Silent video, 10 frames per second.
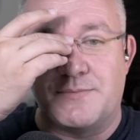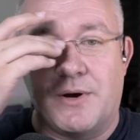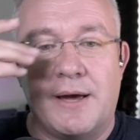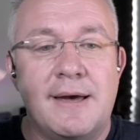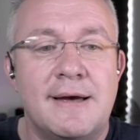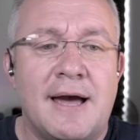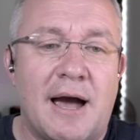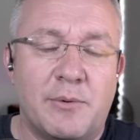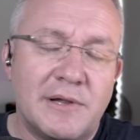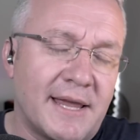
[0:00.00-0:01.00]
But
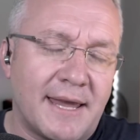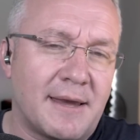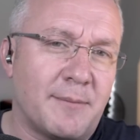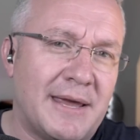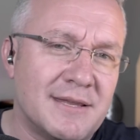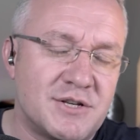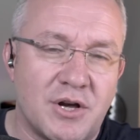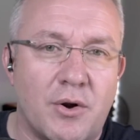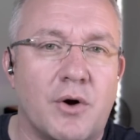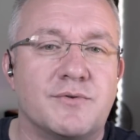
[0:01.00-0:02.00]
I will link in the
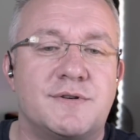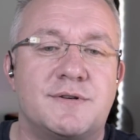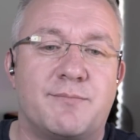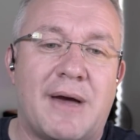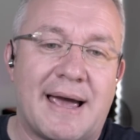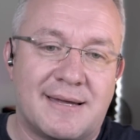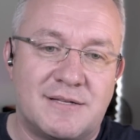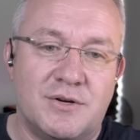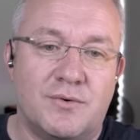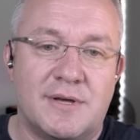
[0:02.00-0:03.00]
show notes back
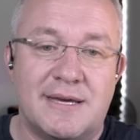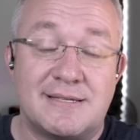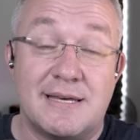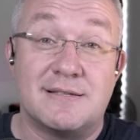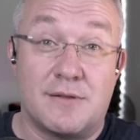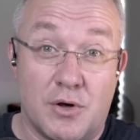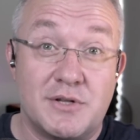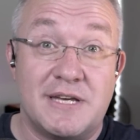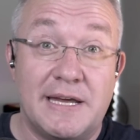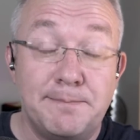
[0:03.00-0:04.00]
to the season
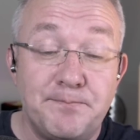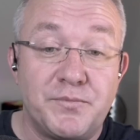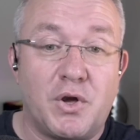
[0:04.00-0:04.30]
13